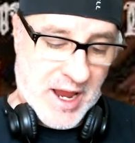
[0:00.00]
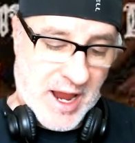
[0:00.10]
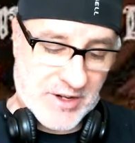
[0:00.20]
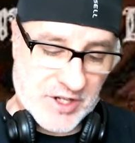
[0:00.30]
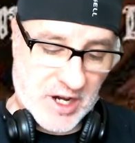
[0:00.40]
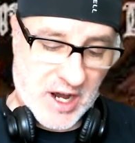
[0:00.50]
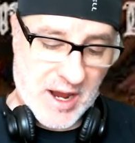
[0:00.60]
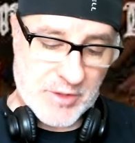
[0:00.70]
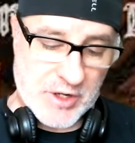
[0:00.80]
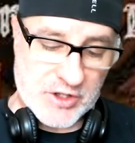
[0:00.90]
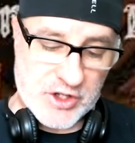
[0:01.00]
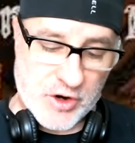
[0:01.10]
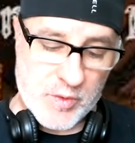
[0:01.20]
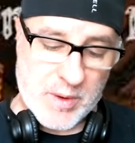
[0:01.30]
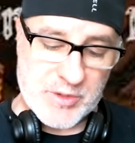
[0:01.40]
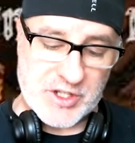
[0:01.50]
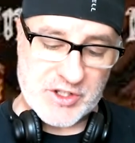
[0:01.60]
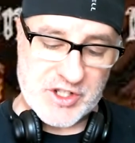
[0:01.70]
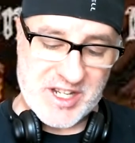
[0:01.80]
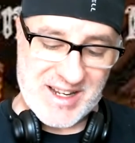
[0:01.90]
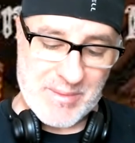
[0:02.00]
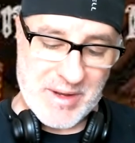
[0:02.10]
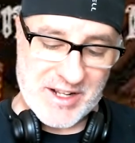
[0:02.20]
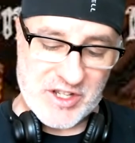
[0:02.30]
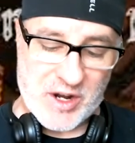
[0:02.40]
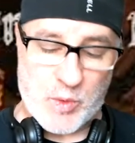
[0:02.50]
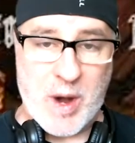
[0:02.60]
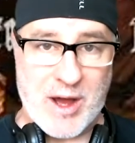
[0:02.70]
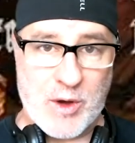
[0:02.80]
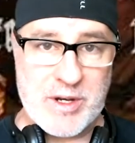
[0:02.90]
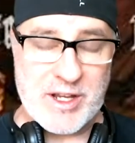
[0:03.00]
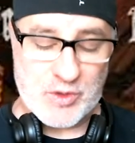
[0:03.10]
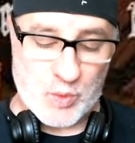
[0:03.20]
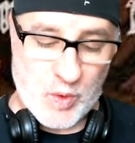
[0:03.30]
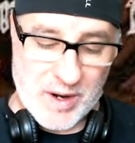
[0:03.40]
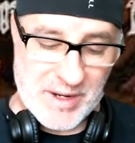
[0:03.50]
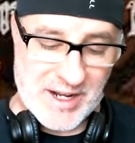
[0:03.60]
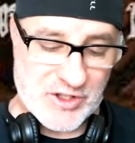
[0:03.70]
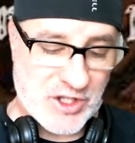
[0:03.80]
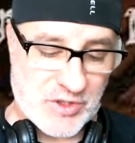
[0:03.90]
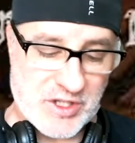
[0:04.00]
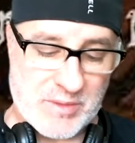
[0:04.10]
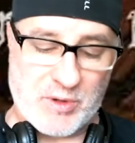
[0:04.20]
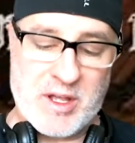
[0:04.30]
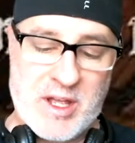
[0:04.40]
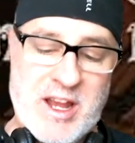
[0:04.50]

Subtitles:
And timed. A turn represents 10 minutes. A round is 1 minute. So simple.